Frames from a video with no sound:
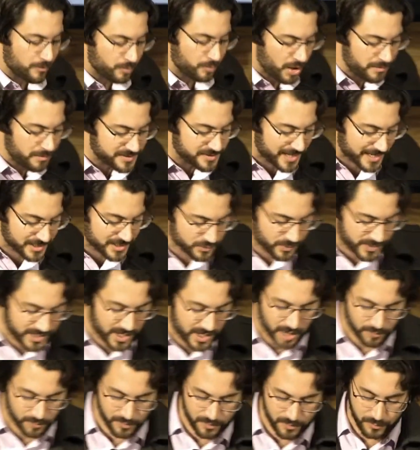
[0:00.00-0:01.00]
Romans
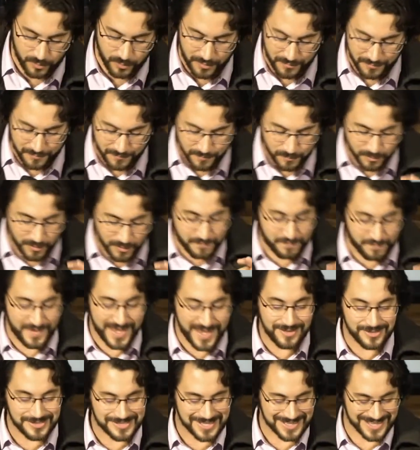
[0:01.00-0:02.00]
8:28
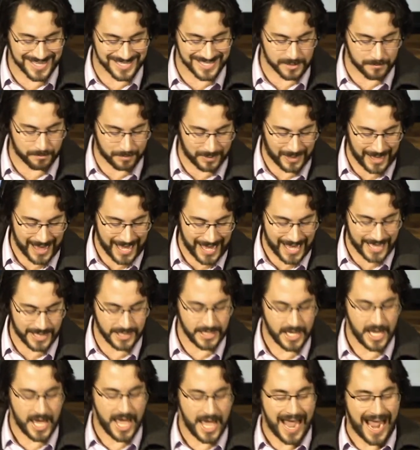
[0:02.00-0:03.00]
reveals that there's a
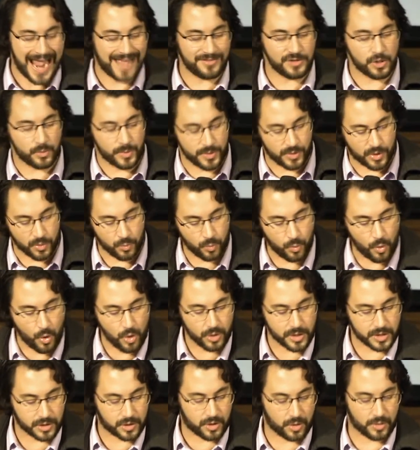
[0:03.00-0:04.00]
plan and that we can
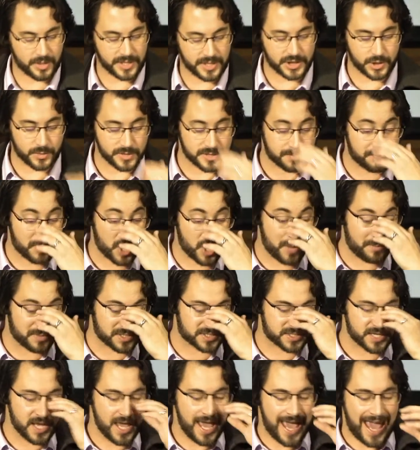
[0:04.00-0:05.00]
walk according to his
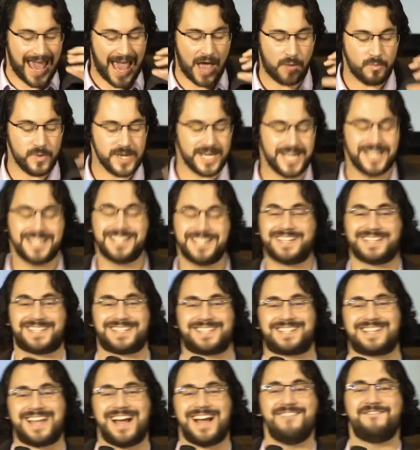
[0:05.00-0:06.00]
purpose, and we need to
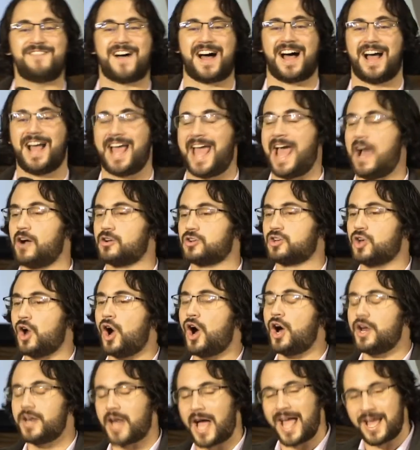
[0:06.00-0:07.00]
discover how
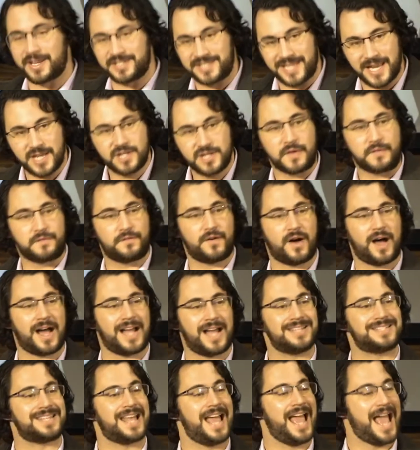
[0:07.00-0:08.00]
God
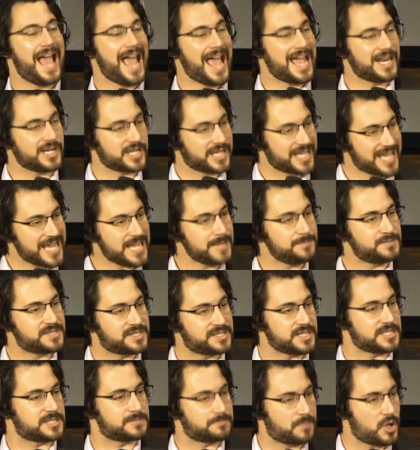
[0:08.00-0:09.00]
identifies and
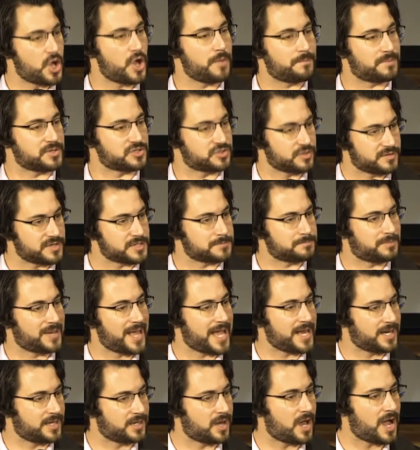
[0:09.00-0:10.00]
keeps this purpose or this
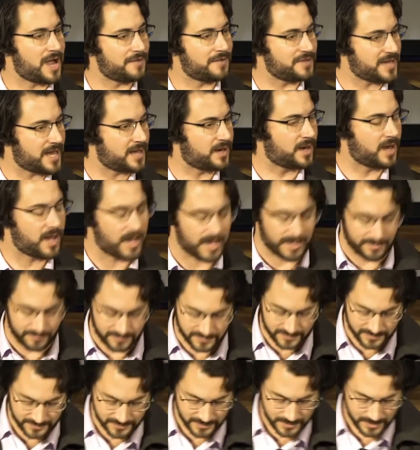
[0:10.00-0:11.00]
plan alive in our
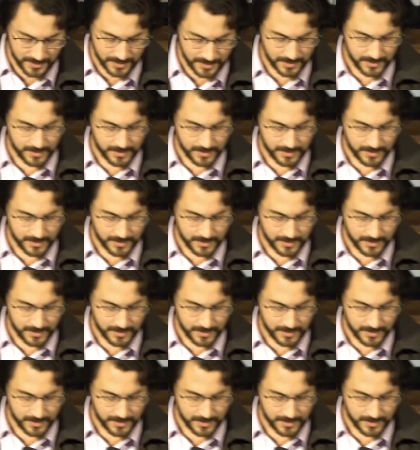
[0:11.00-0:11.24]
lives.